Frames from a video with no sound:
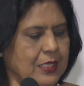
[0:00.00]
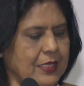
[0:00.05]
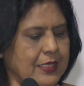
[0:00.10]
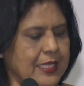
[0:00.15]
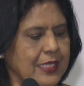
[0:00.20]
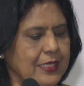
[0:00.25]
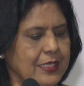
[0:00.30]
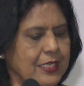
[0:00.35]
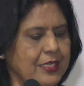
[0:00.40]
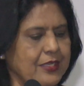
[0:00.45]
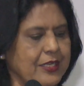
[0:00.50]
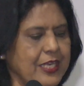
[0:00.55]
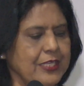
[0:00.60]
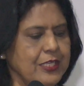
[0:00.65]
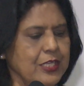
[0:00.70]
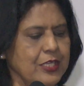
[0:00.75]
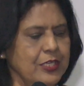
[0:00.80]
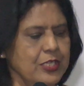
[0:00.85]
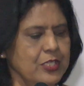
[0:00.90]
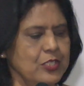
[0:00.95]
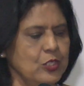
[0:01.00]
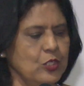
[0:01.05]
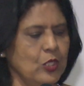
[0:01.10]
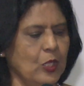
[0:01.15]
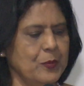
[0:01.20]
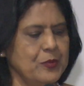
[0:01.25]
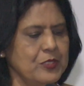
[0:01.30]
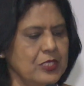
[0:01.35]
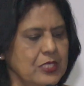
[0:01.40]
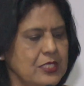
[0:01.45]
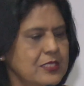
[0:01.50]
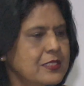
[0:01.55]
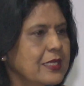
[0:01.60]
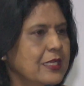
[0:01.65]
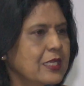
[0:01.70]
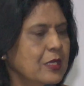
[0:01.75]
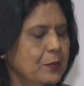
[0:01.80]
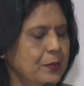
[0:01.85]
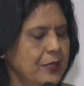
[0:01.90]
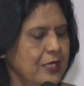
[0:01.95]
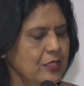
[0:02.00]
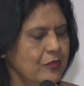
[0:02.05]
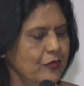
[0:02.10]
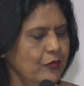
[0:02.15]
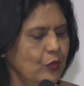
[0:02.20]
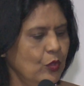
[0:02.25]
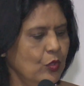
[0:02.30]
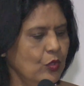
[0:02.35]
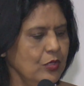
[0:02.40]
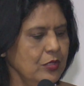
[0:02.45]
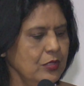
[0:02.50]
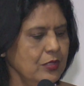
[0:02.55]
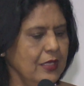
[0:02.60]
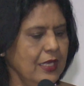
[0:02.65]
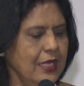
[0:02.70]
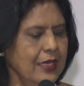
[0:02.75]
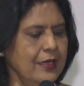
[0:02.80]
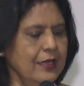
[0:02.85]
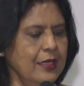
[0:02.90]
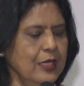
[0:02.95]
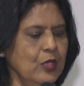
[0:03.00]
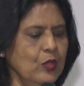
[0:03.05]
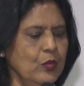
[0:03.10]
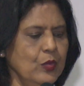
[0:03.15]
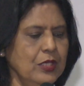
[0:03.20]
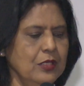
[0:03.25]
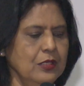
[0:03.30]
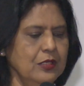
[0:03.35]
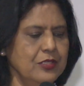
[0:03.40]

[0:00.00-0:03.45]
Then the greater ridge resorption is taken place, floor and lingual